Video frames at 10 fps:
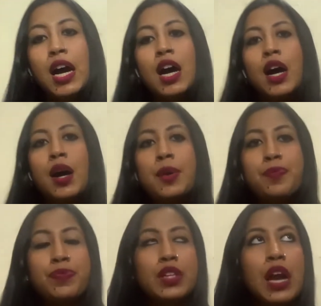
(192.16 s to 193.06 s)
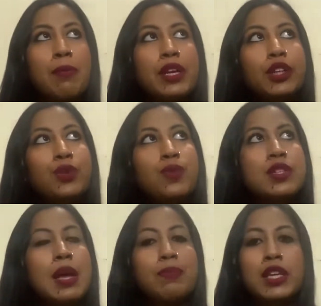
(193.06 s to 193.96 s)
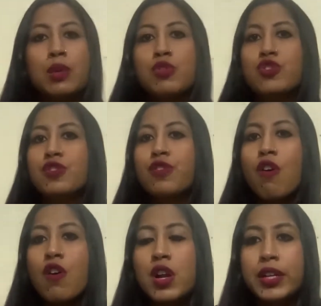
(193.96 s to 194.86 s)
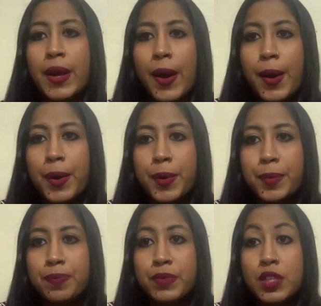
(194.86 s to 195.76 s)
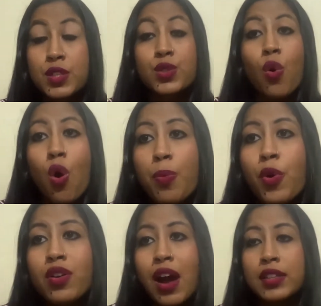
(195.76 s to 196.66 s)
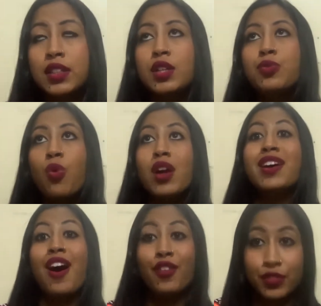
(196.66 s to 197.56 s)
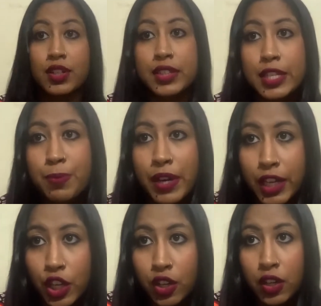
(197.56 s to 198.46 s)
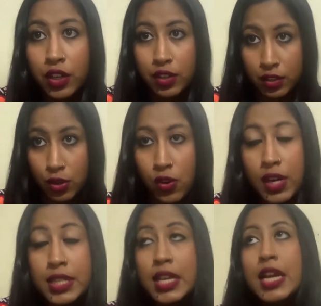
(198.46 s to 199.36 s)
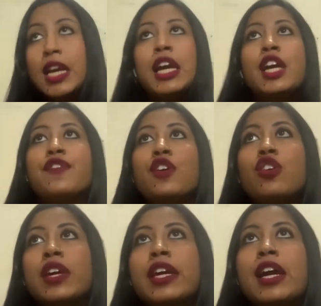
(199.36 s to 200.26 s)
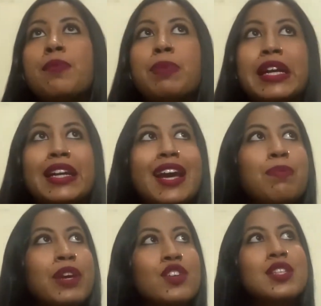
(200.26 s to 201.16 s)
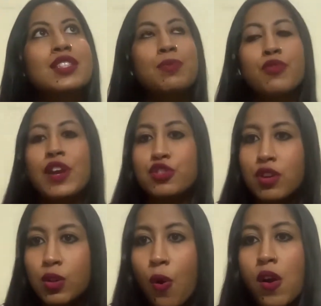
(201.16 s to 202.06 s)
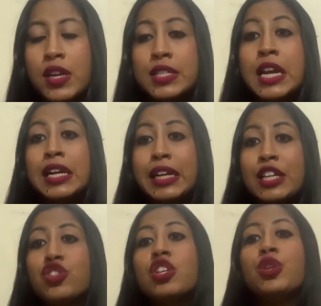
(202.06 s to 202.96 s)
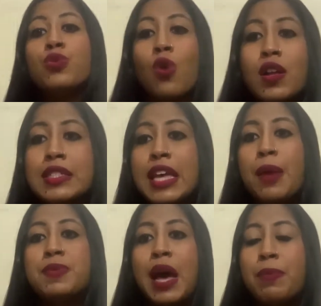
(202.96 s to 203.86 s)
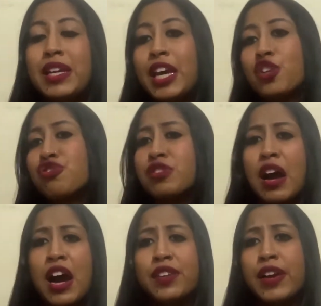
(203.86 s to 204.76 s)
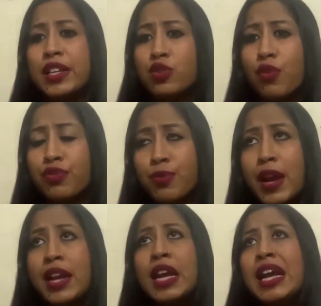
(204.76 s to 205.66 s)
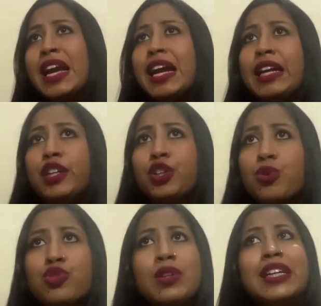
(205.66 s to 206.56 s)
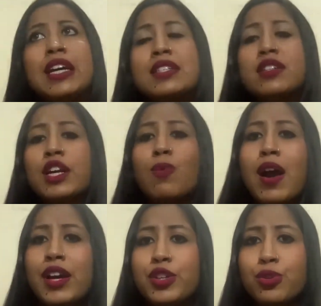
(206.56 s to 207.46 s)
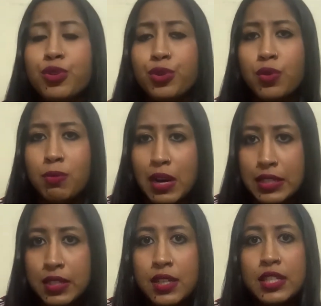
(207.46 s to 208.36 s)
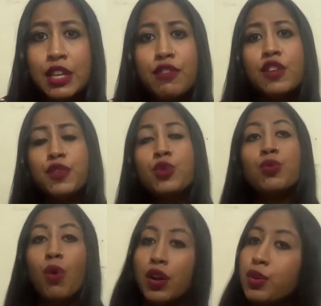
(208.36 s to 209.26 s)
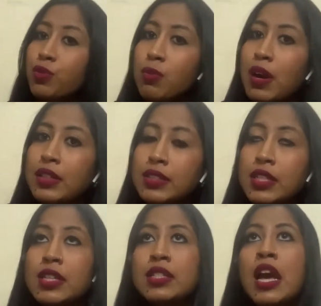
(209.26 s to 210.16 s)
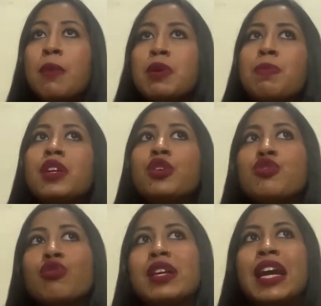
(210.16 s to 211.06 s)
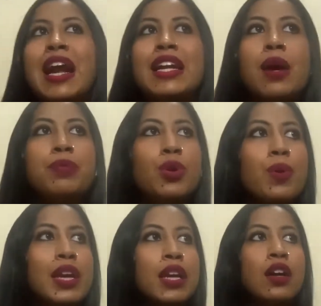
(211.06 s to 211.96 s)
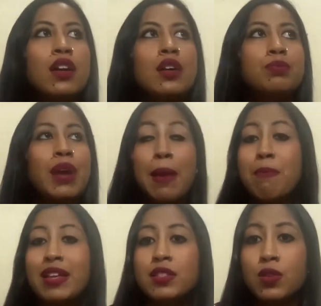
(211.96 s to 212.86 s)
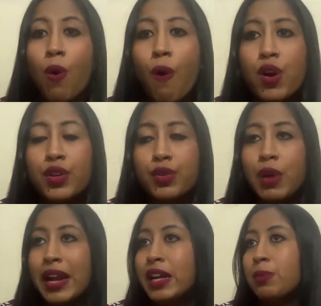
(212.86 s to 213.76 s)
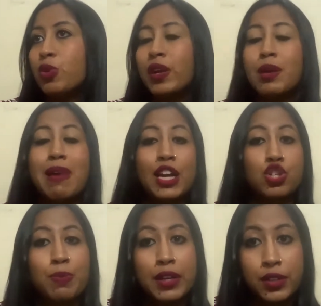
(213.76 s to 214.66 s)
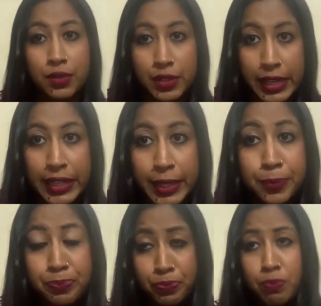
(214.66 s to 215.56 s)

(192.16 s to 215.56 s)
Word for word: Um, coming to something which is called um, scope or rather what after this particular course if you're looking at Tech, because it's a professional course teaching you concepts application hardware software it usually doesn't require you to do a master's even if you want to do a master's people usually end up doing um, ms or end up doing a management degree